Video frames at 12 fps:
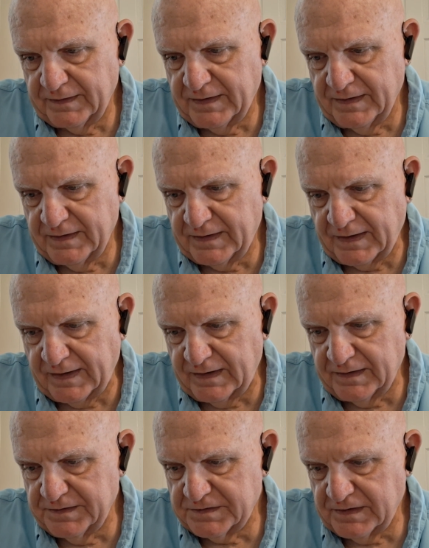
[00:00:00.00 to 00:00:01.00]
Kitty
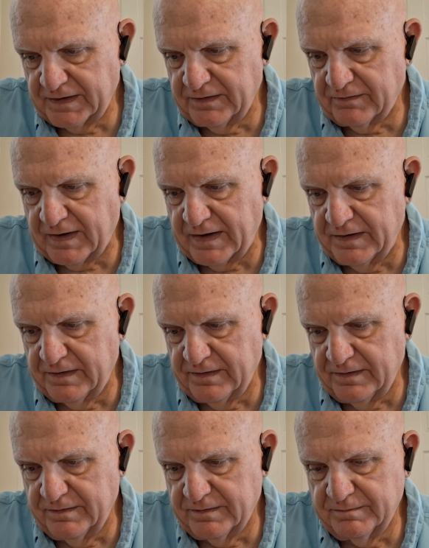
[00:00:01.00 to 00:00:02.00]
Callie's laying right
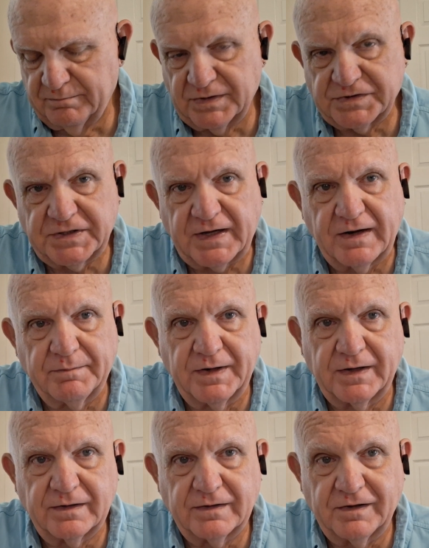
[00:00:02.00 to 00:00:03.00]
here beside
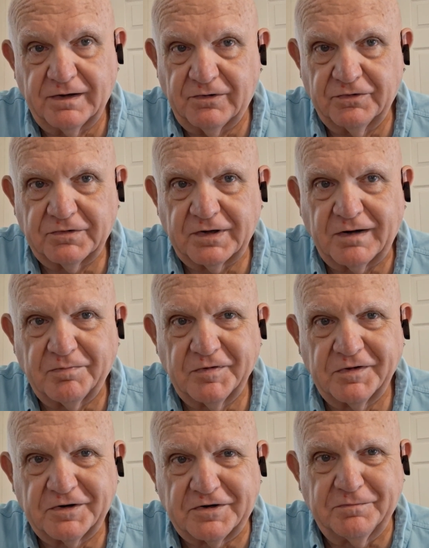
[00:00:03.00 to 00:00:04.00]
me on top
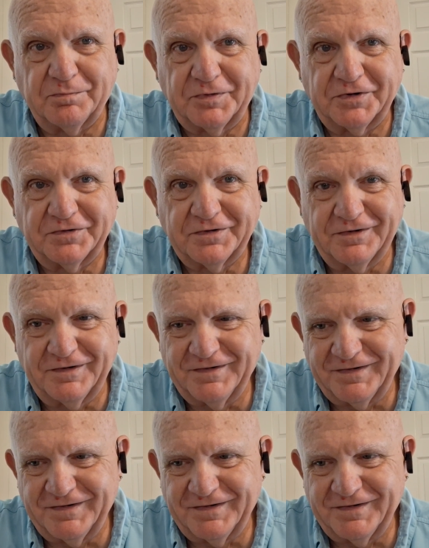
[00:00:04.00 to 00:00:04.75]
of the computer.